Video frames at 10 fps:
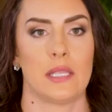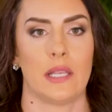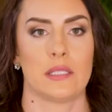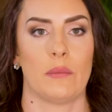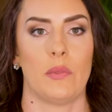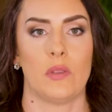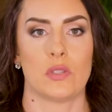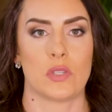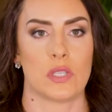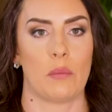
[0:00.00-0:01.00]
not something that's
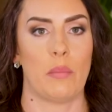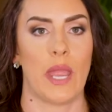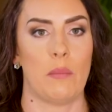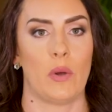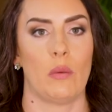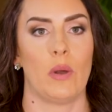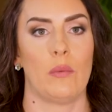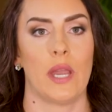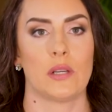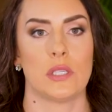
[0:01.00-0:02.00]
just on paper, but
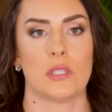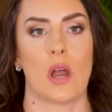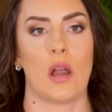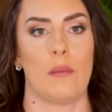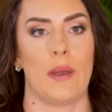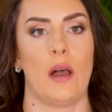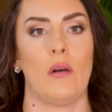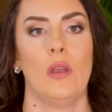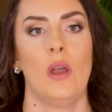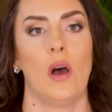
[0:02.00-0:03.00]
we actually talk
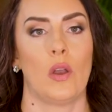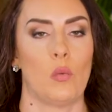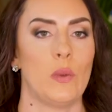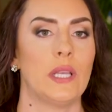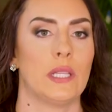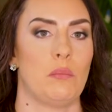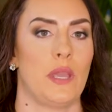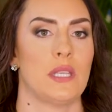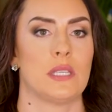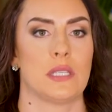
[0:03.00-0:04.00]
about on a weekly
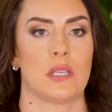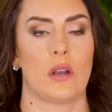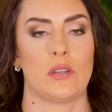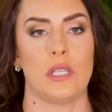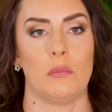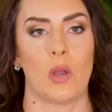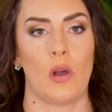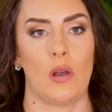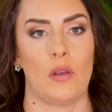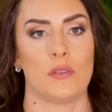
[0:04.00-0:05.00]
basis in our team
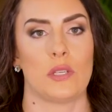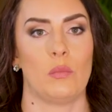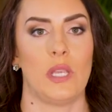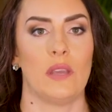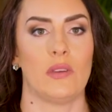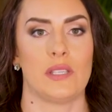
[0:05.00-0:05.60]
calls and we give